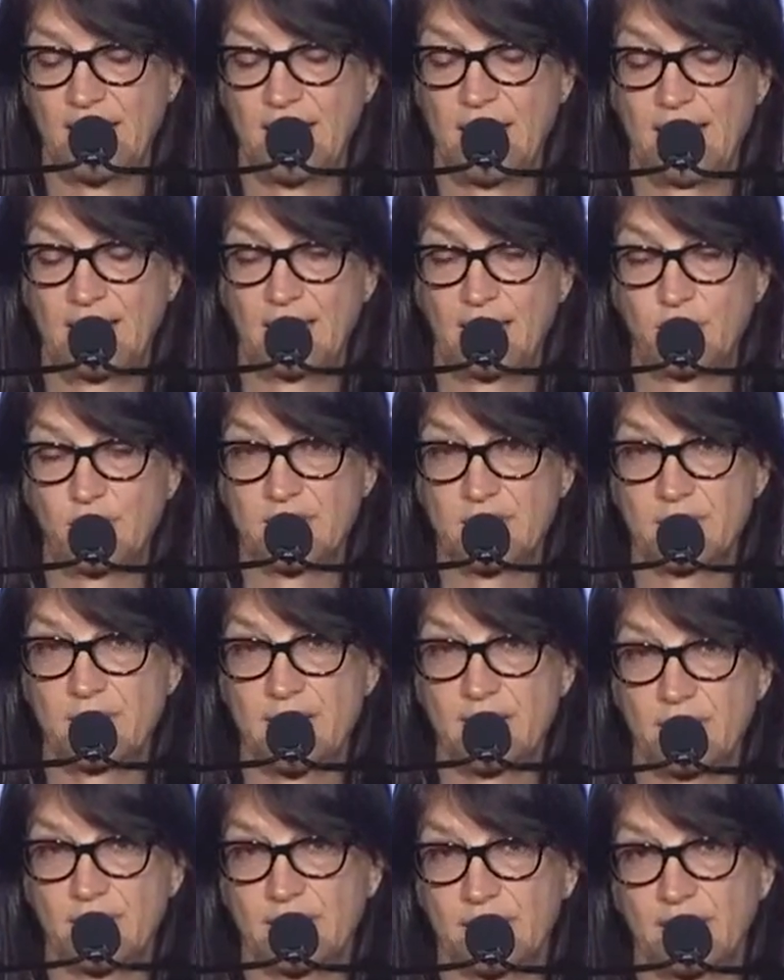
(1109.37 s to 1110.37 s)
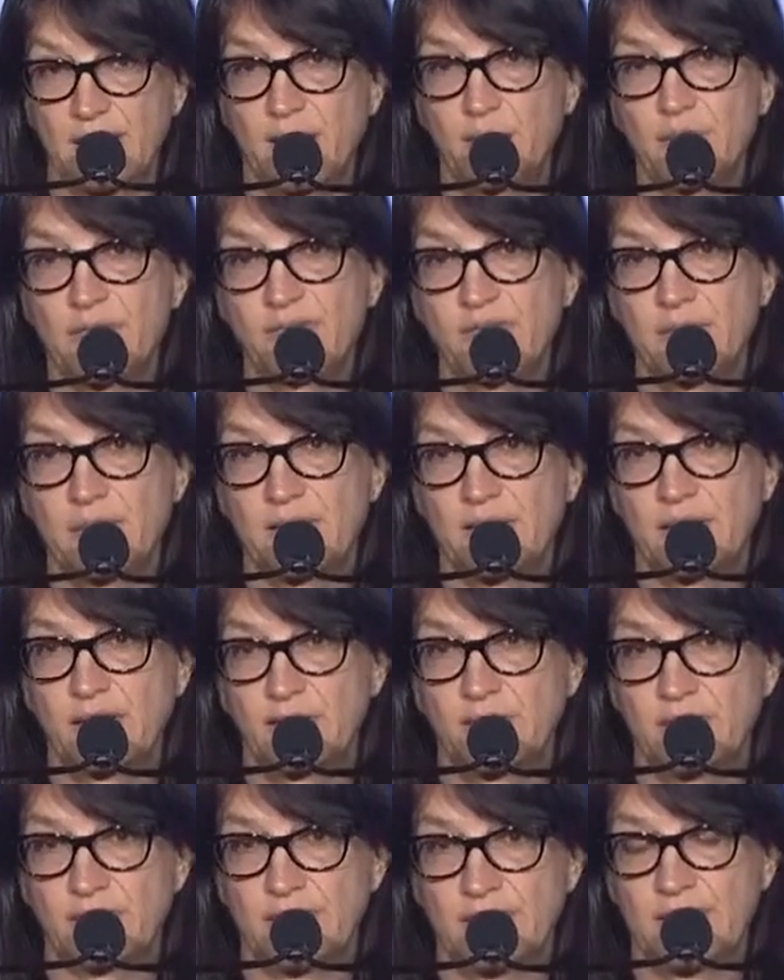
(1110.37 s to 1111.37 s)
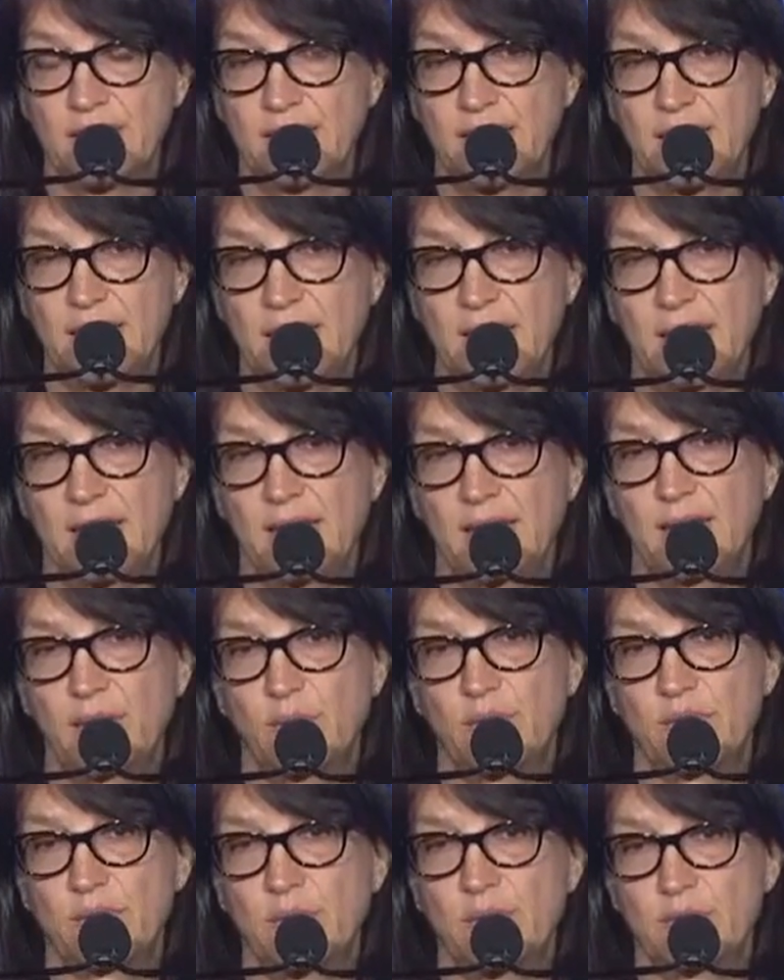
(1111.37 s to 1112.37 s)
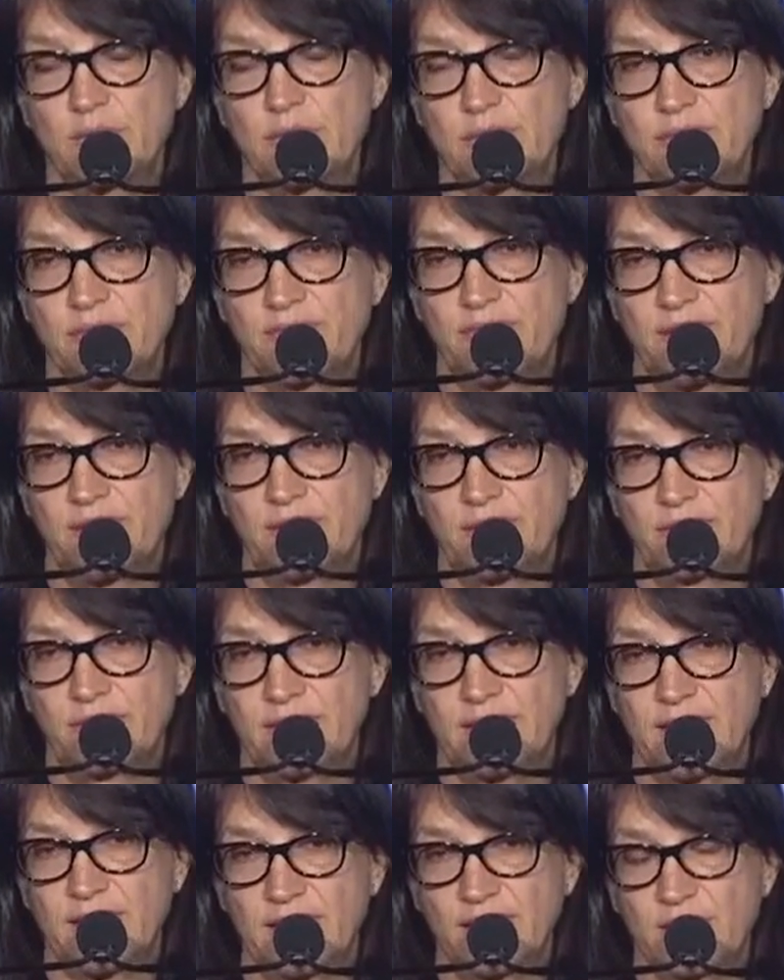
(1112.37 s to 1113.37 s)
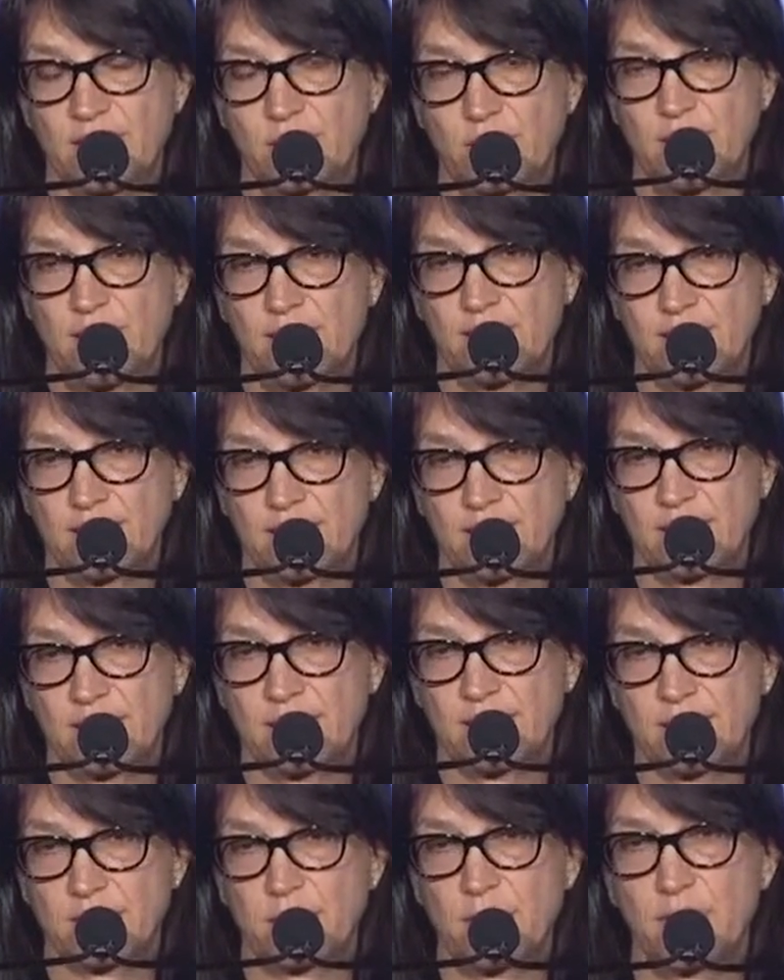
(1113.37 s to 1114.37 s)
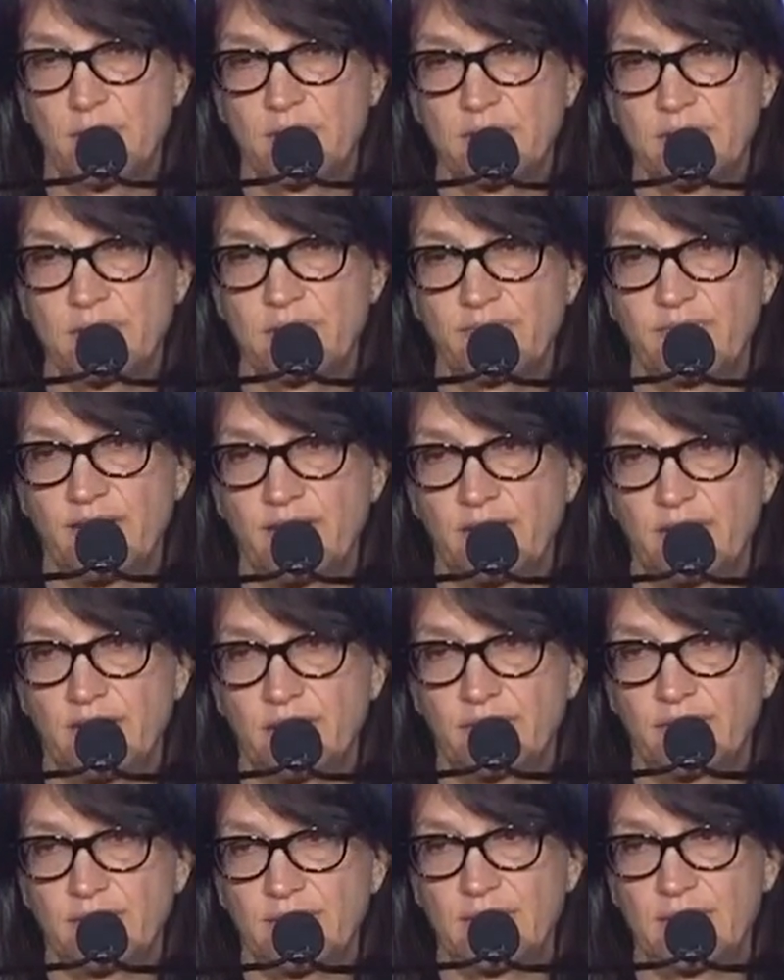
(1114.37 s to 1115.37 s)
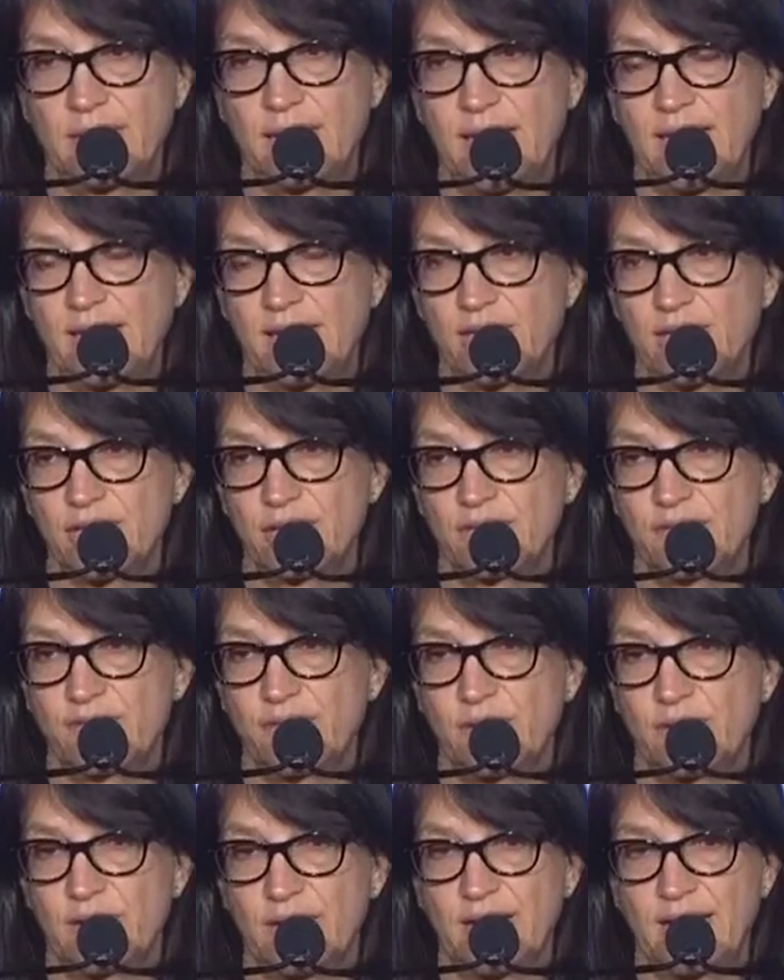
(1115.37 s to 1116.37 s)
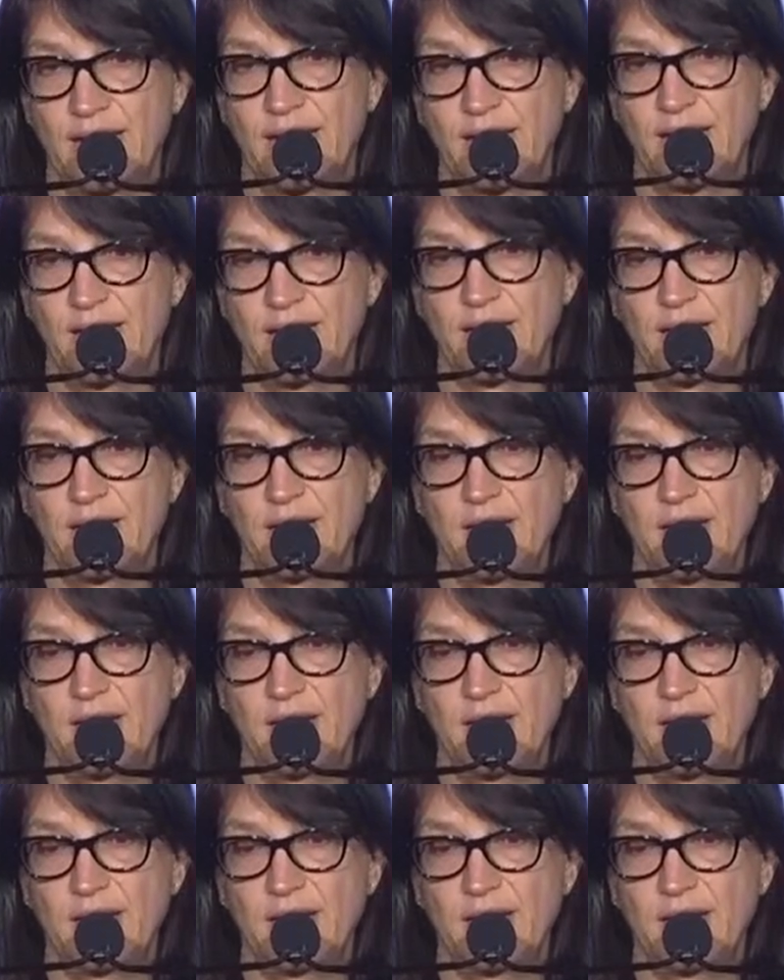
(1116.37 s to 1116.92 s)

And I was American. I was from the country that was most involved in Haitian politics, most involved in Haitian foreign aid,